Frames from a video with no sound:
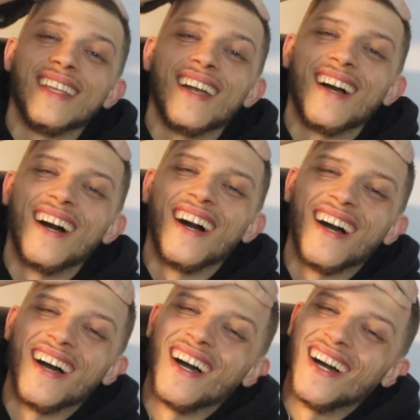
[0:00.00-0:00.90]

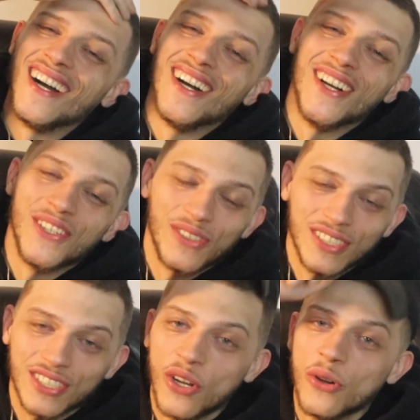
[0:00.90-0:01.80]
Yo,
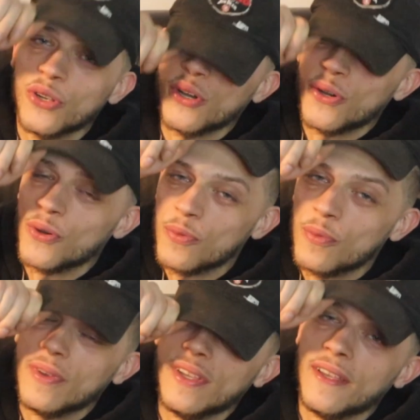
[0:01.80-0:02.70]
what's going
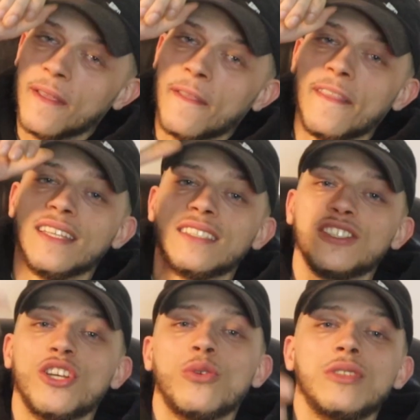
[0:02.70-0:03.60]
on, man?
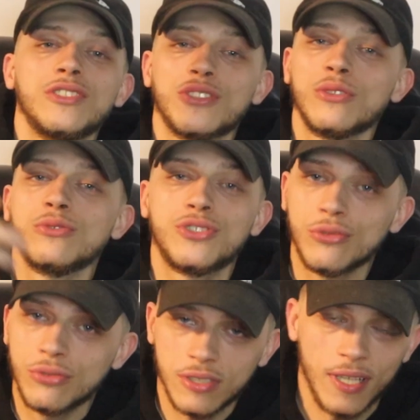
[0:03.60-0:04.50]
There's no intro
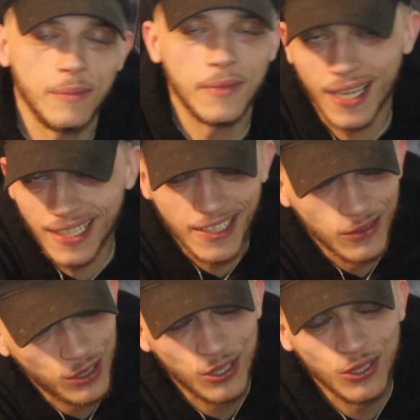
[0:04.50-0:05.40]
juice. I'm not gonna
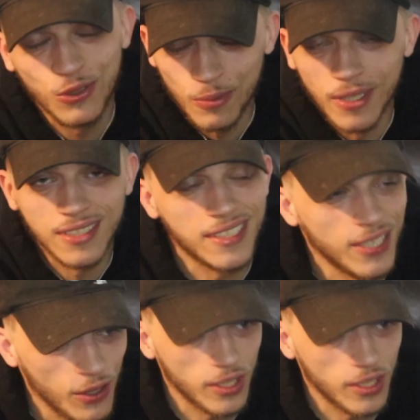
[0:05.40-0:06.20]
do too much